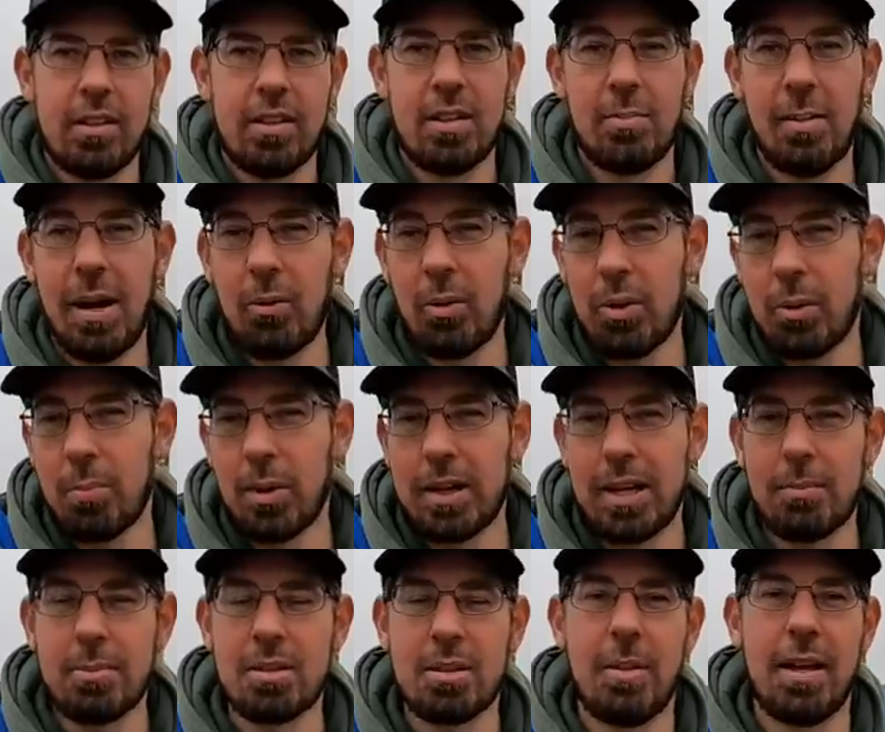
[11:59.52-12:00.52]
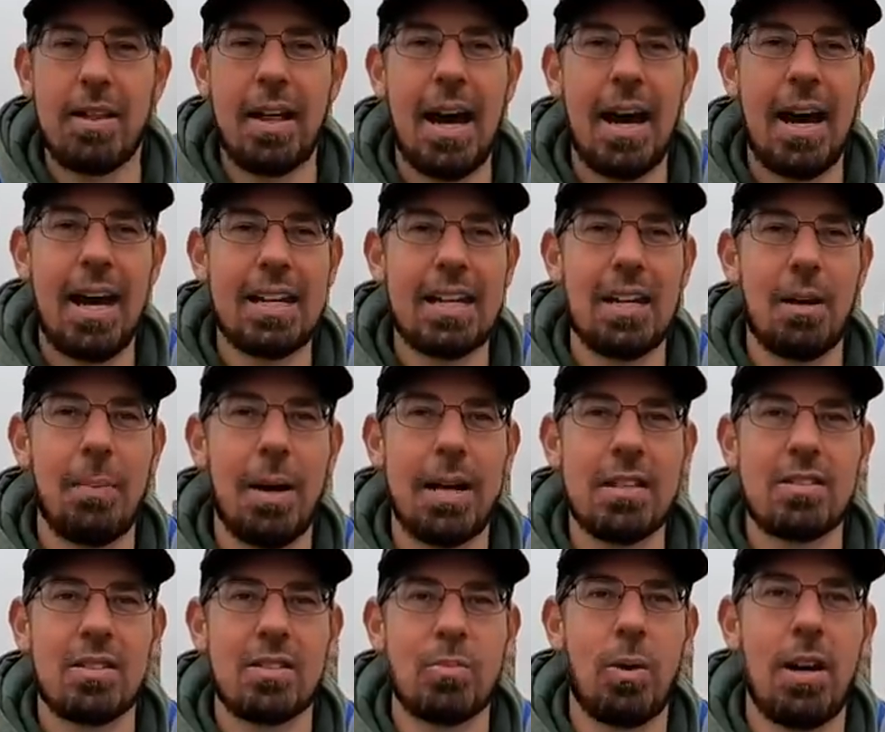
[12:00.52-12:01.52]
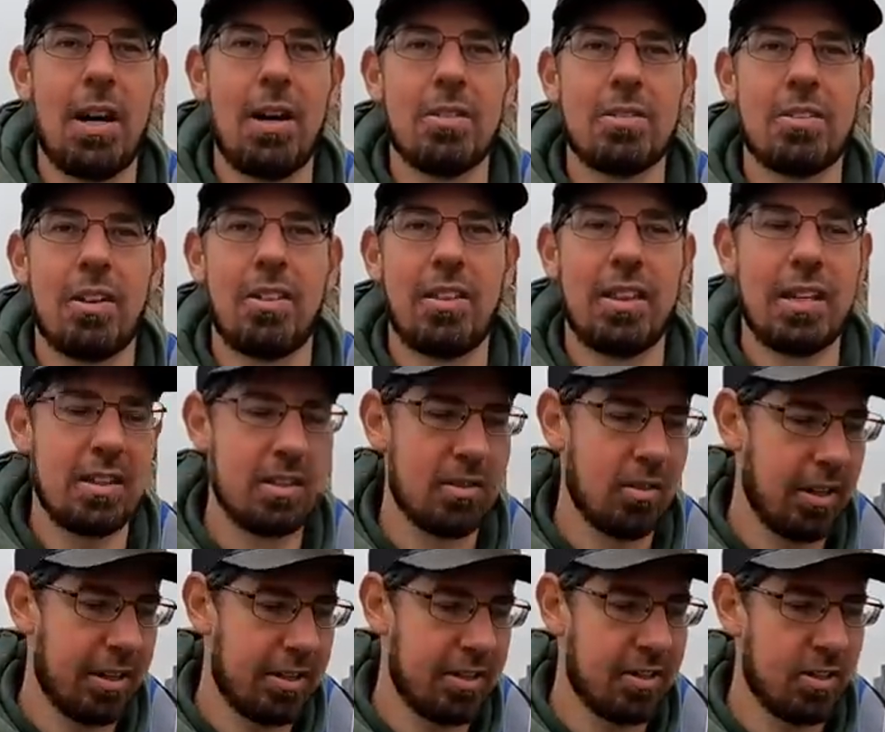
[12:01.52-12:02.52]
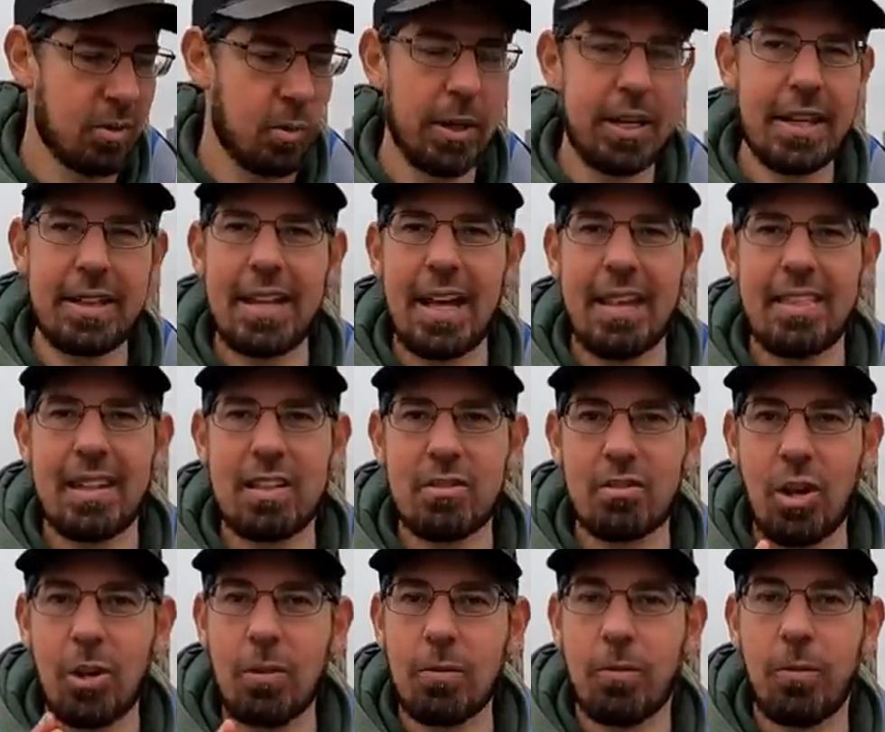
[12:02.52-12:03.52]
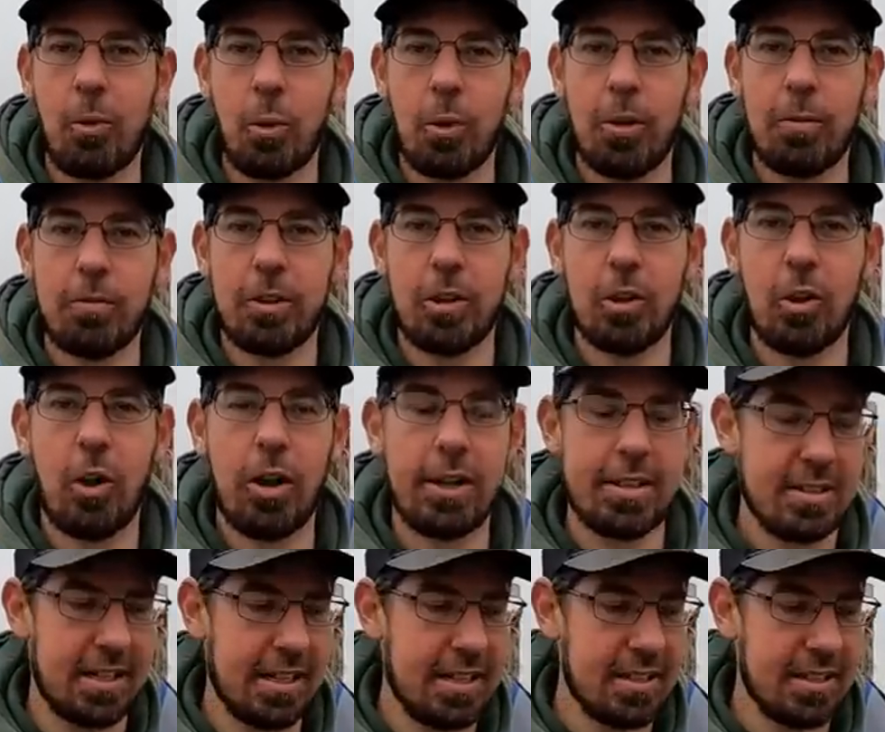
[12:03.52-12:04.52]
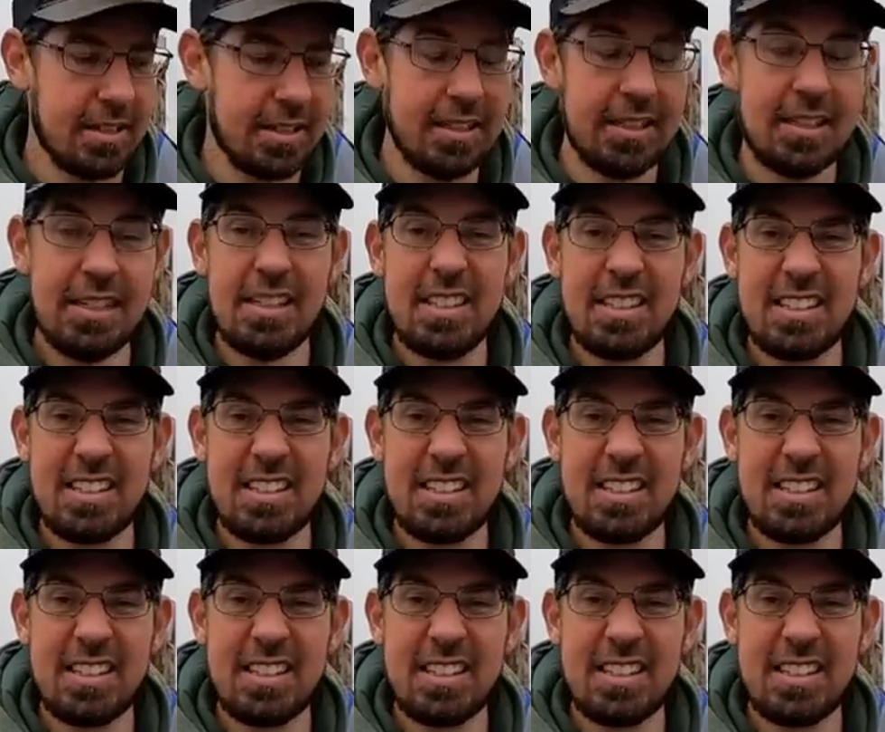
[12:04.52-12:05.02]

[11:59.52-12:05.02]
You may want to bring up some other hardier baits as well, so things like squid and that that don't fall off the line as easily.